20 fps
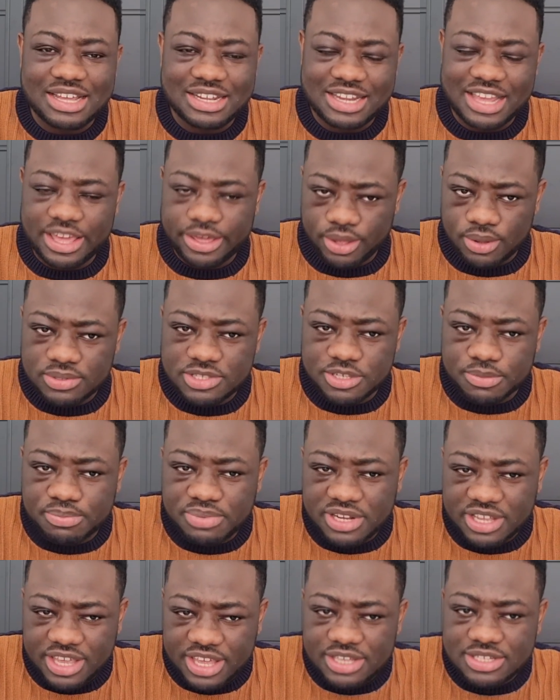the health
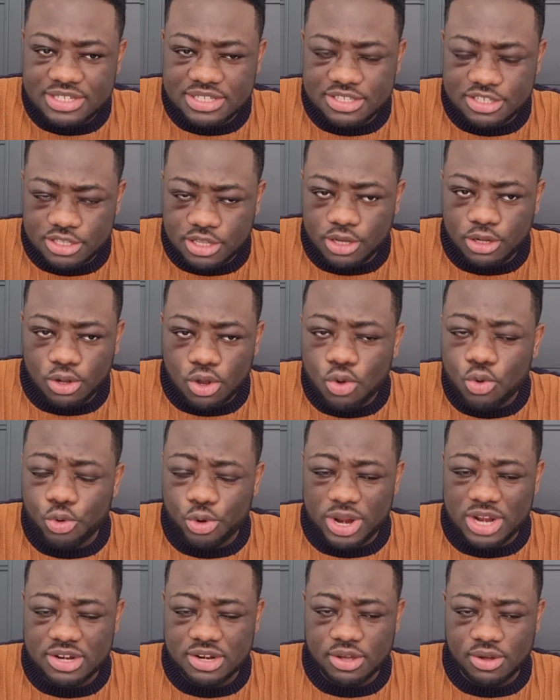implications in the long
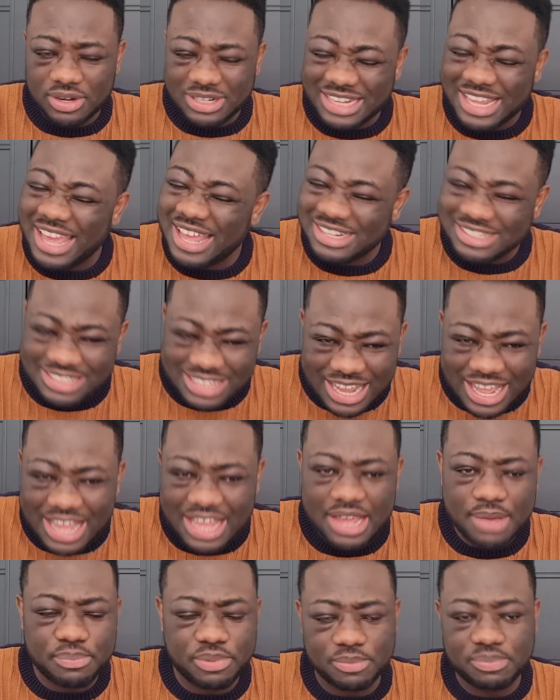run on the
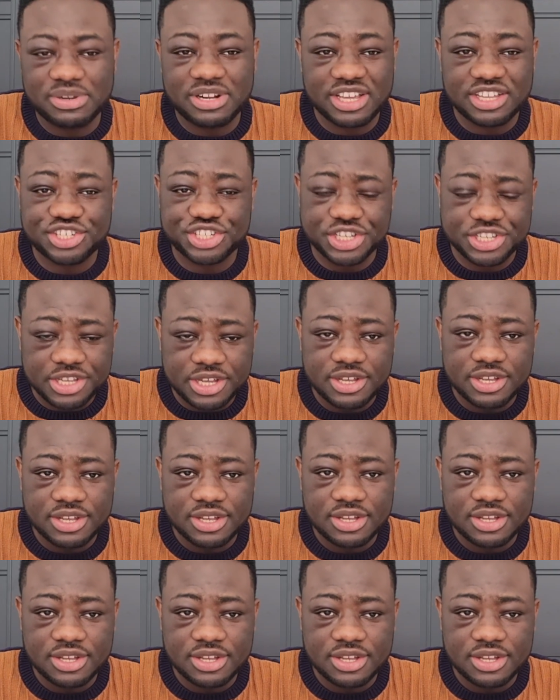entire population?